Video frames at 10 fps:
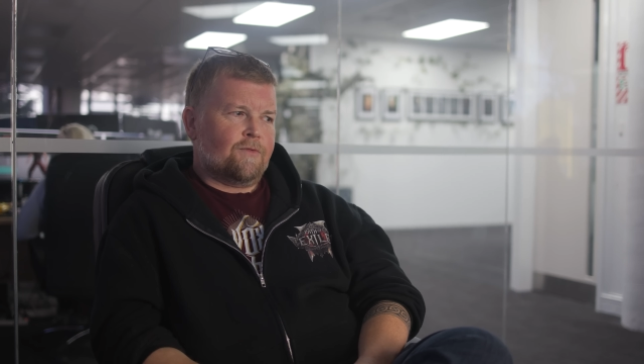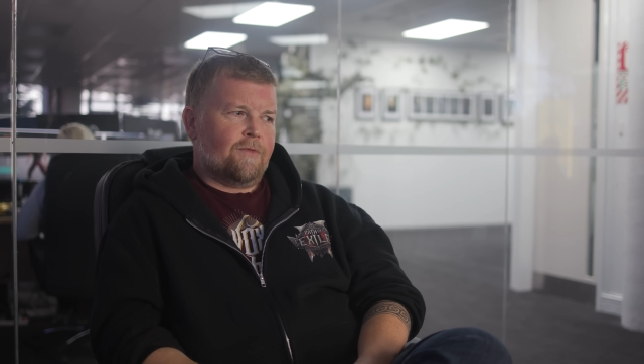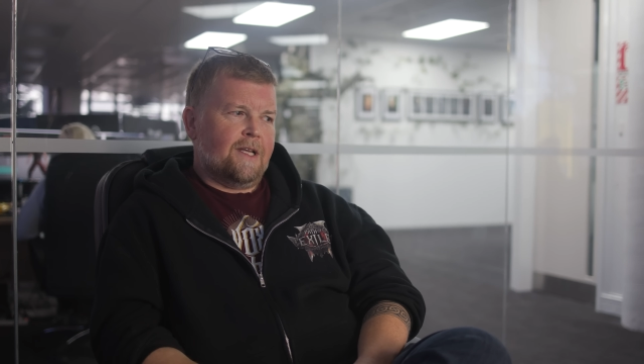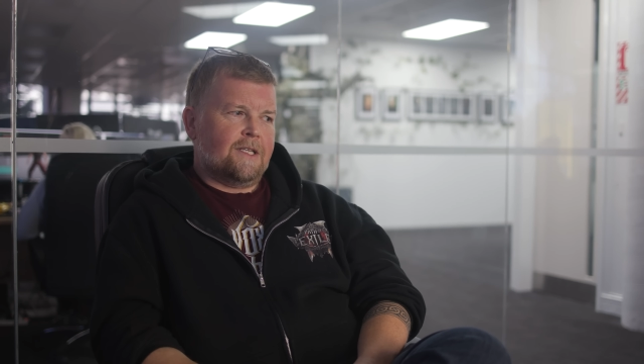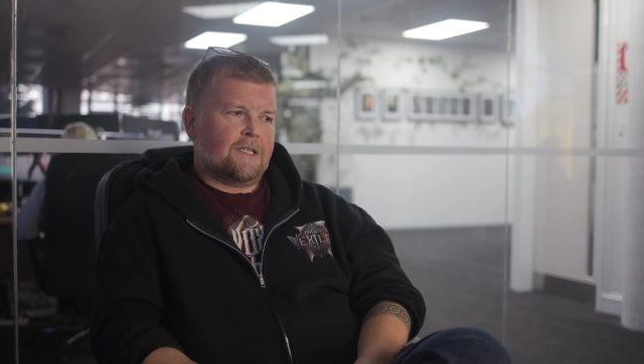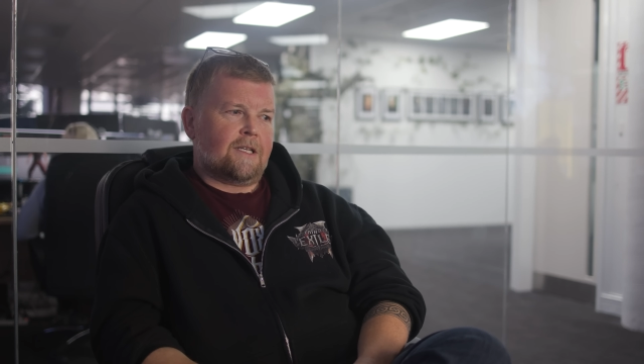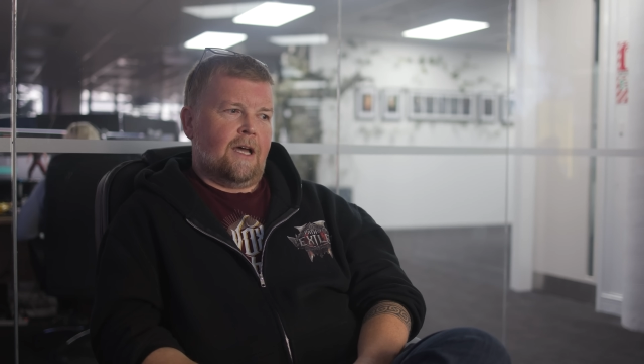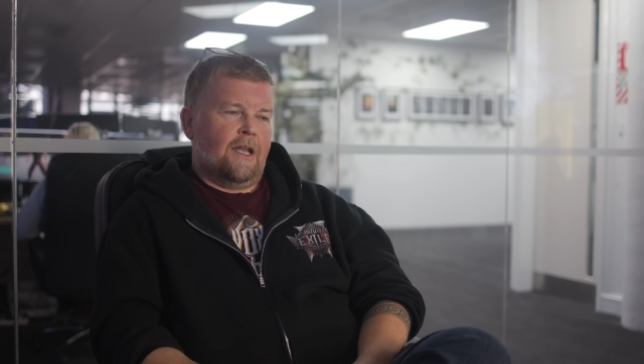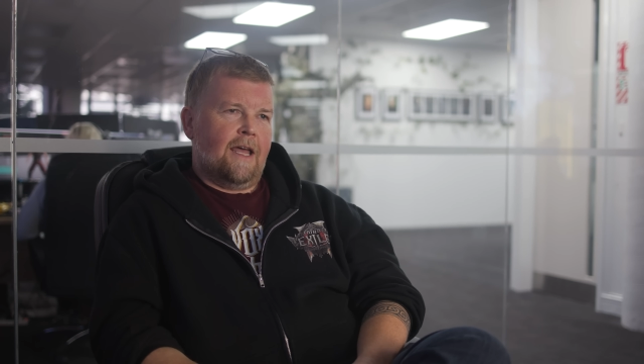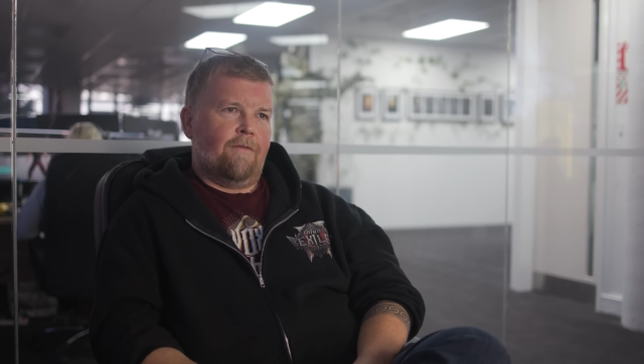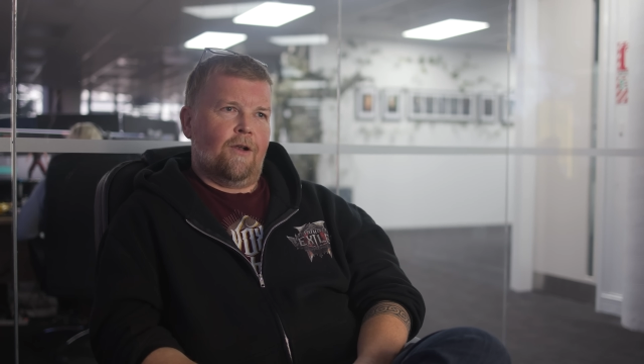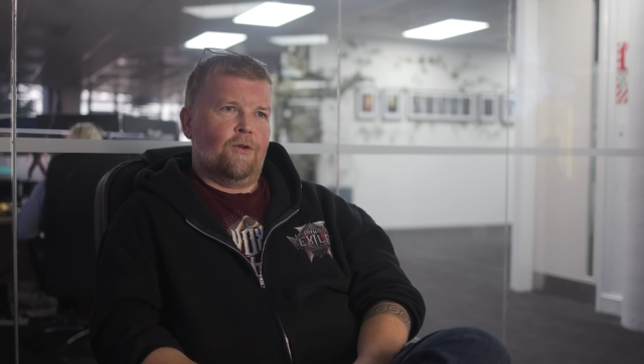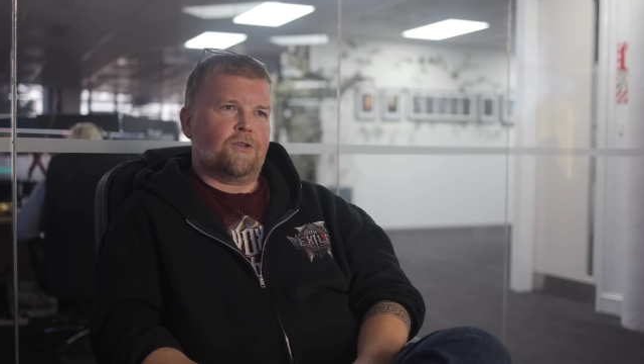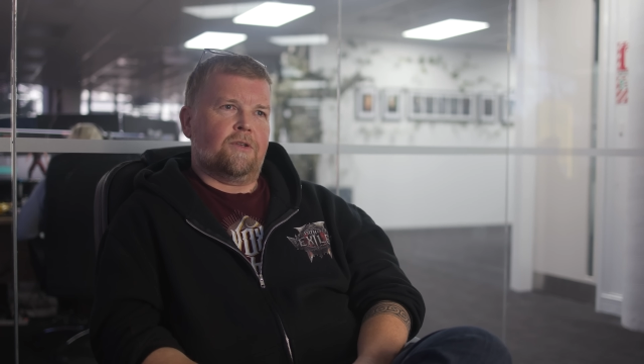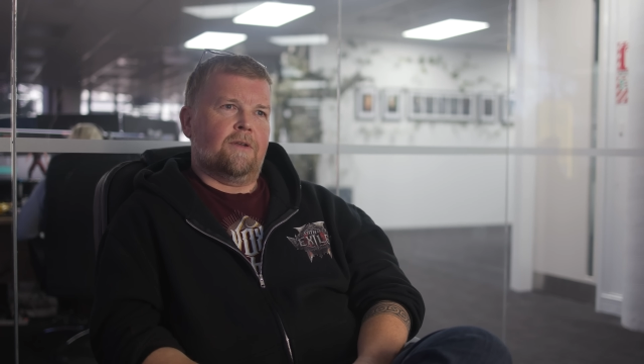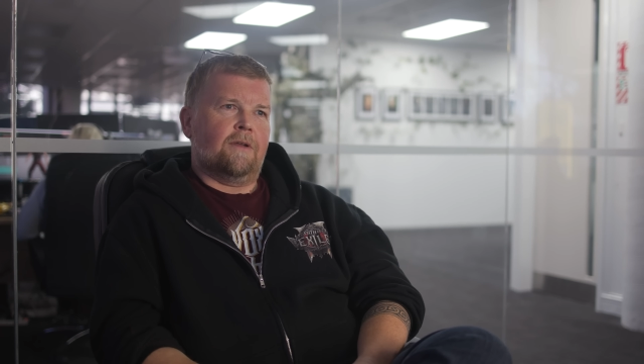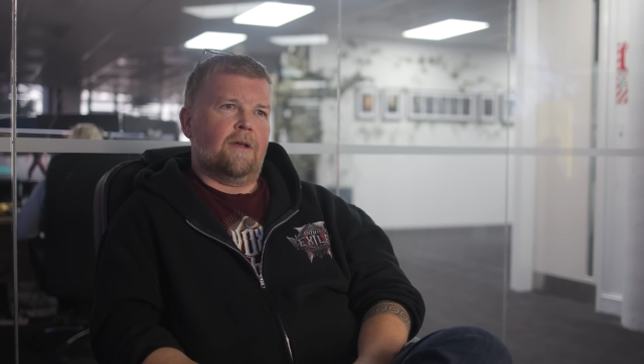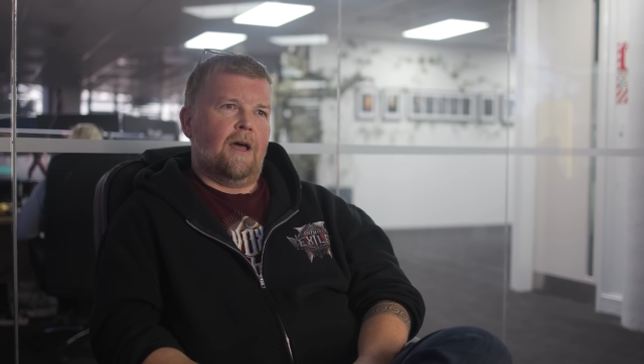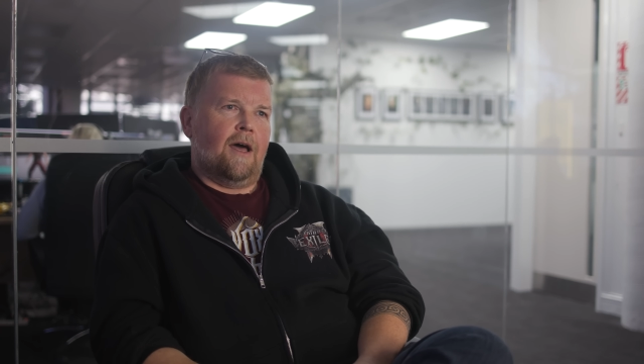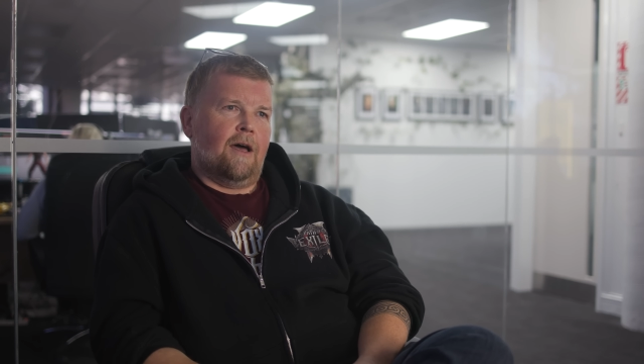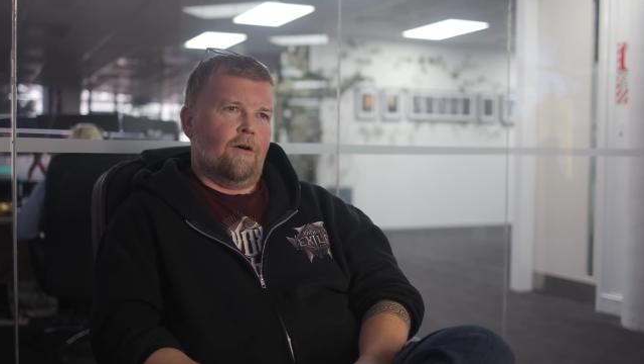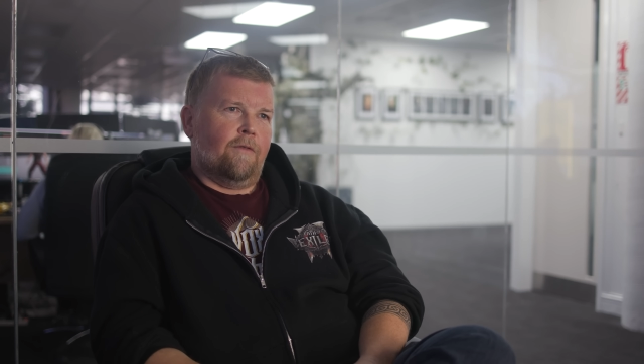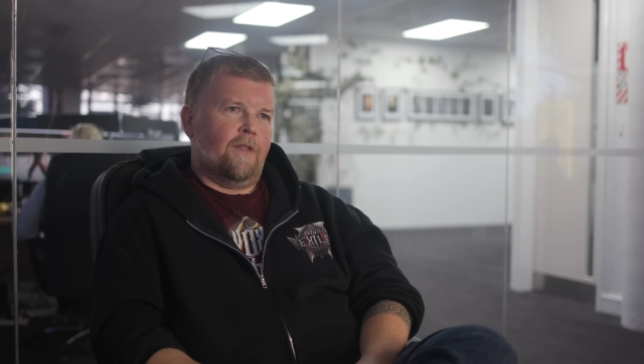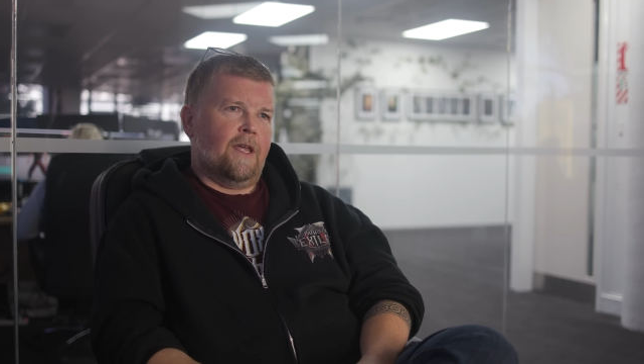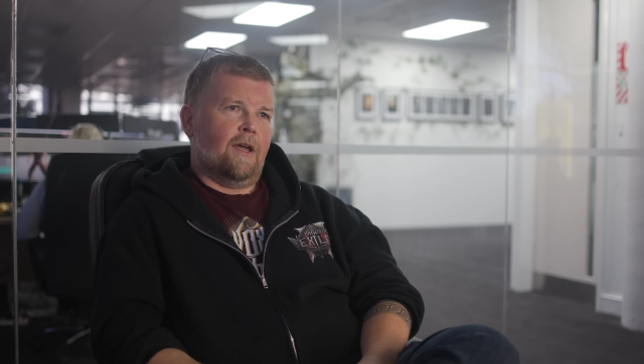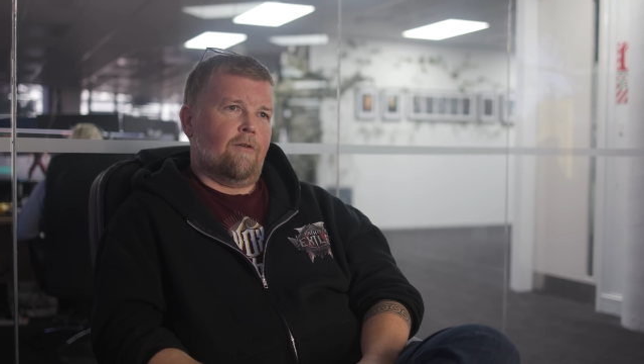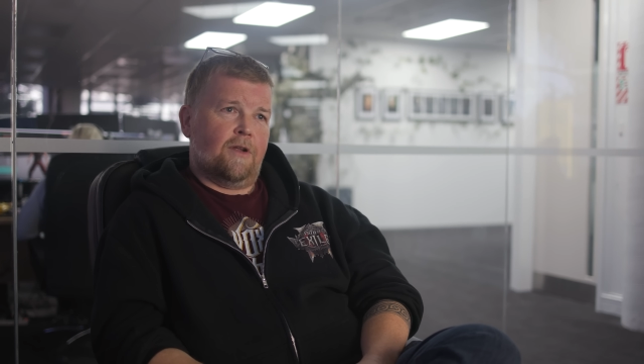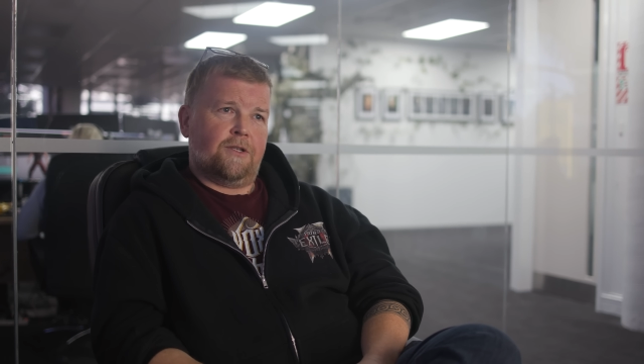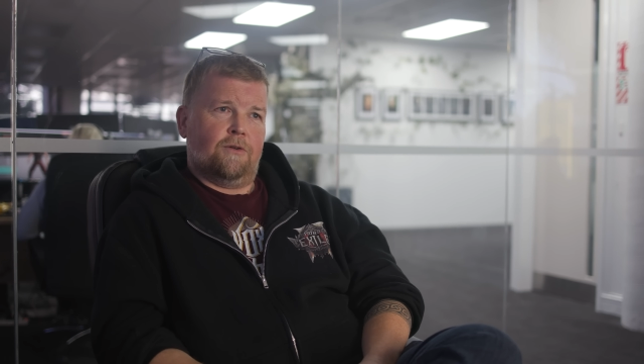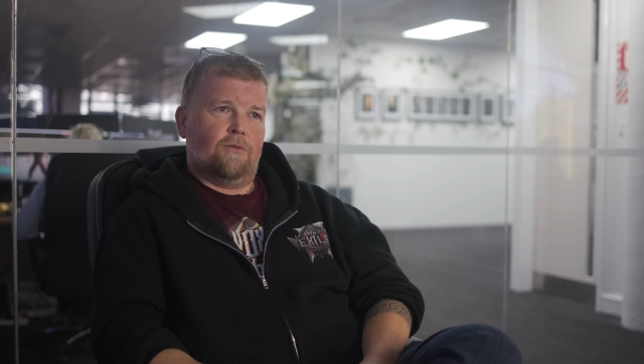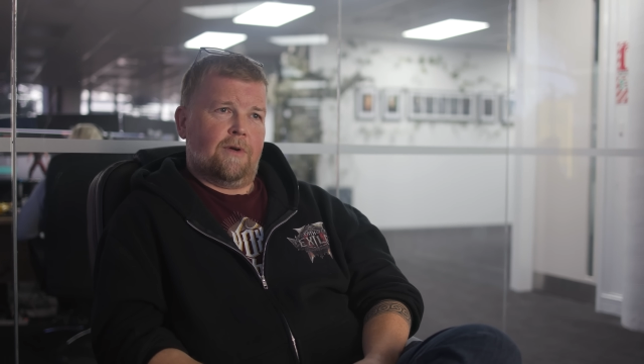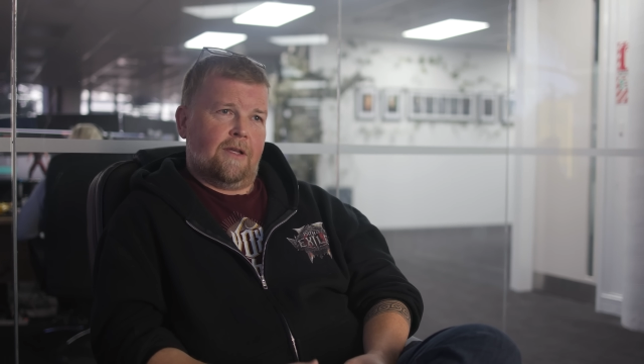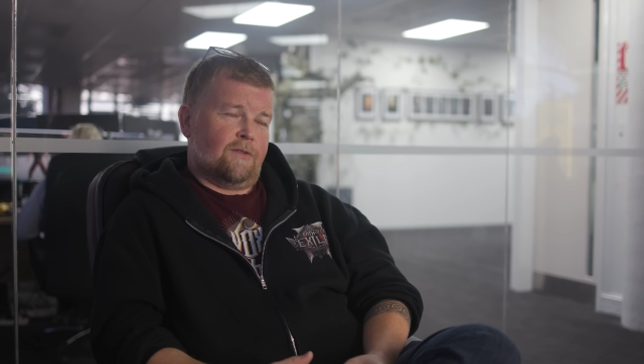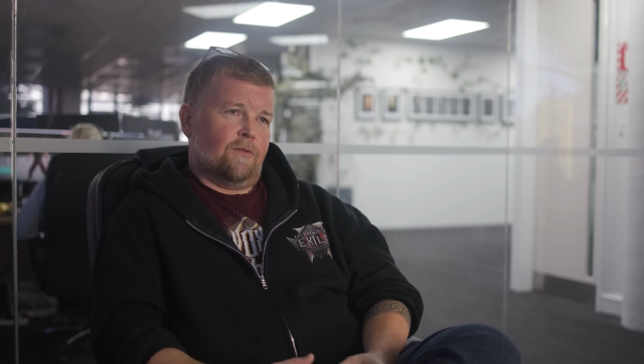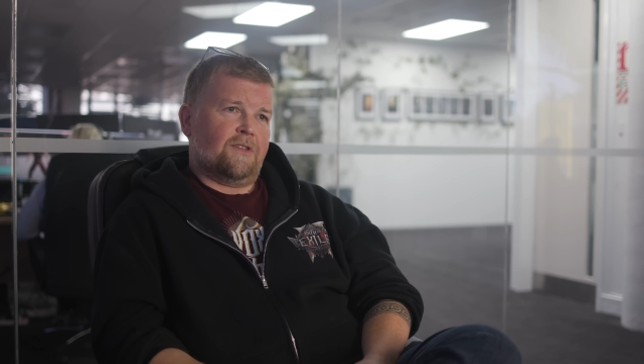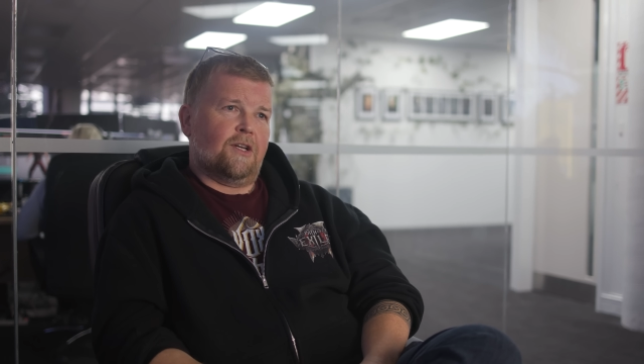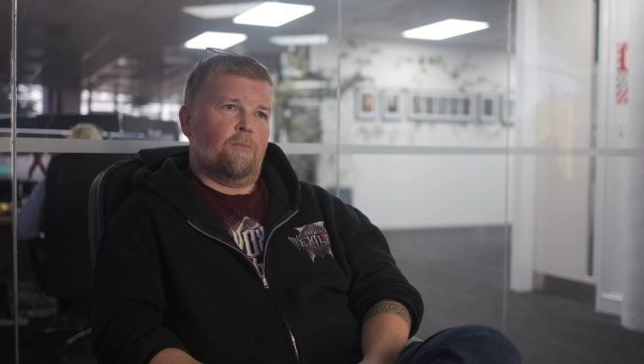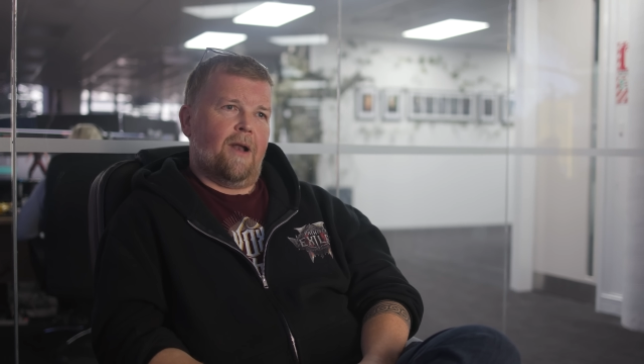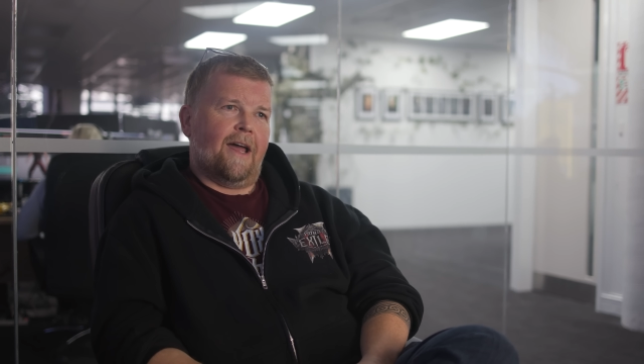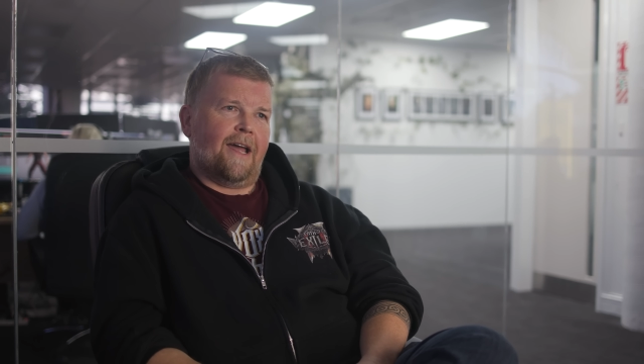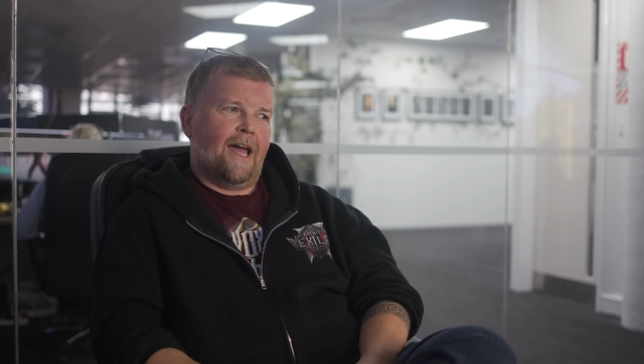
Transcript: was really just an evolution of the original sort of single player